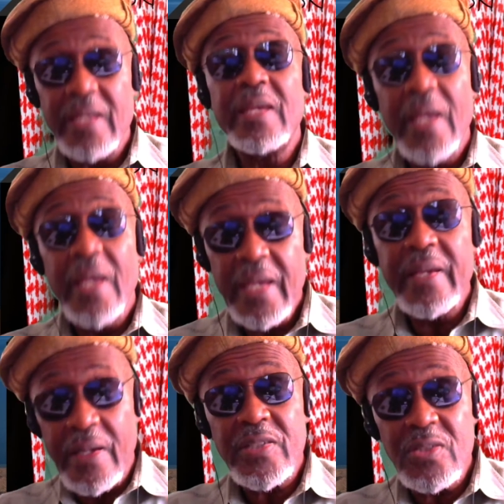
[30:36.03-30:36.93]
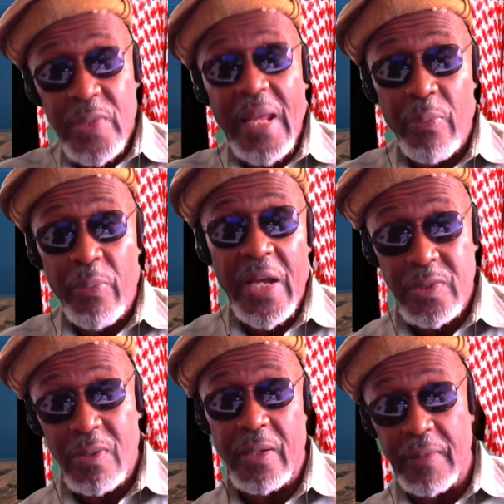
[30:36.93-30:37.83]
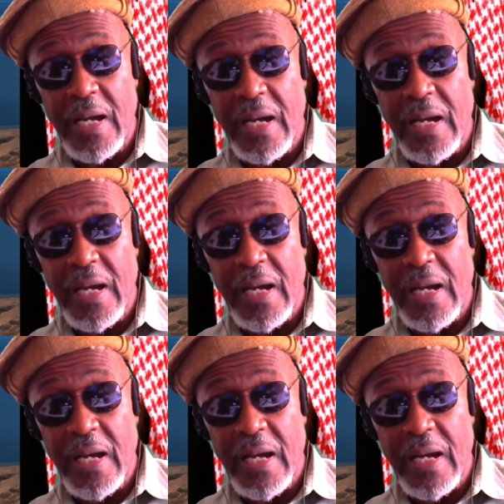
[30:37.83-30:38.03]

he understood what that branch was talking about.